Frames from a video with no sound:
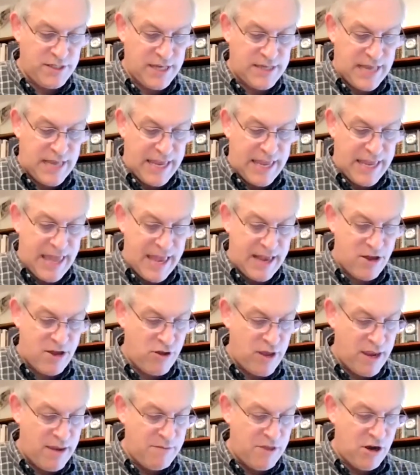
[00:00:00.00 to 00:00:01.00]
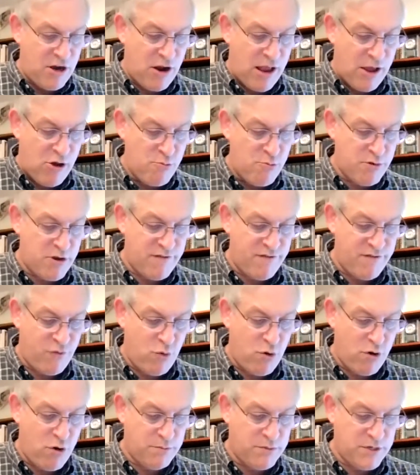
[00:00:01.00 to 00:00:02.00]
He says, I can't claim that our home
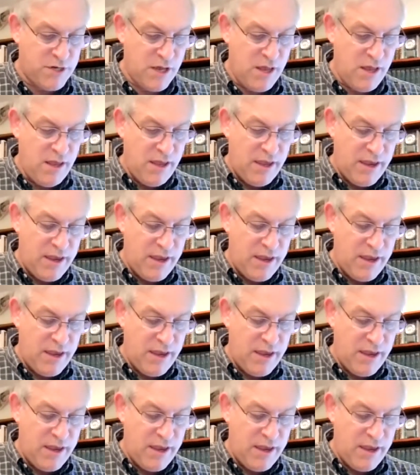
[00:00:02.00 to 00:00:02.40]
conformed